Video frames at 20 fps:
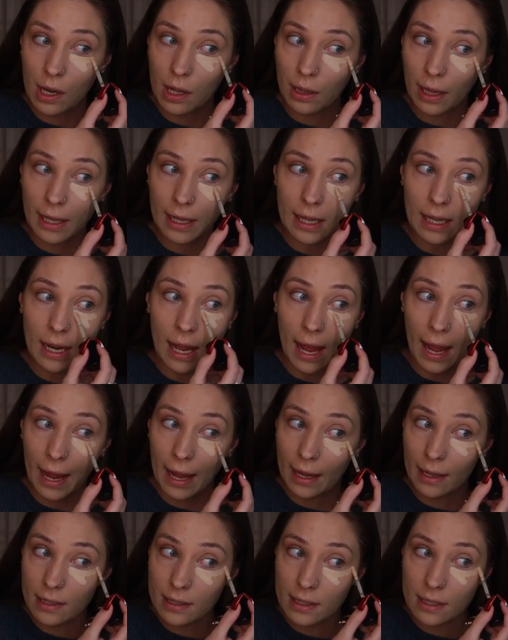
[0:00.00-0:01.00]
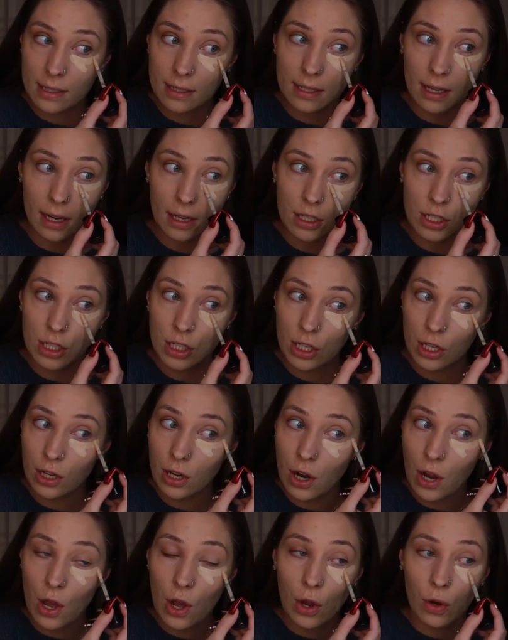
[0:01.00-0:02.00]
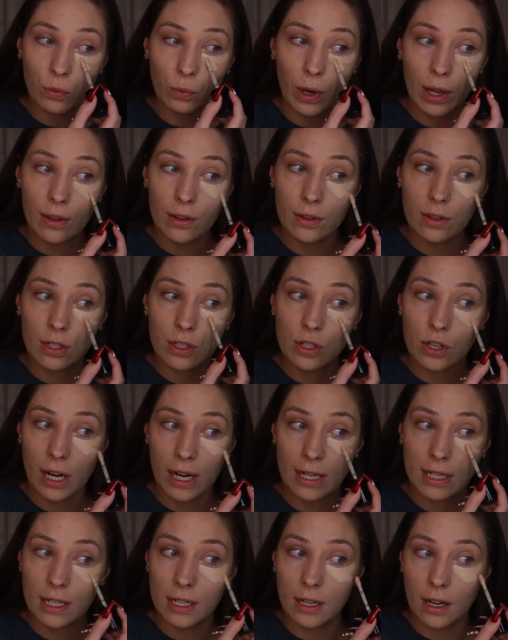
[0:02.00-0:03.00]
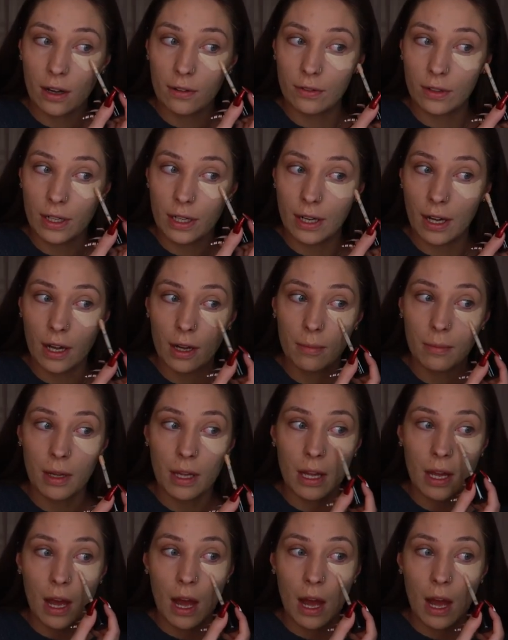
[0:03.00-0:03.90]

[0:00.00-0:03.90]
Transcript: like enhance the texture rather than trying to cover it up.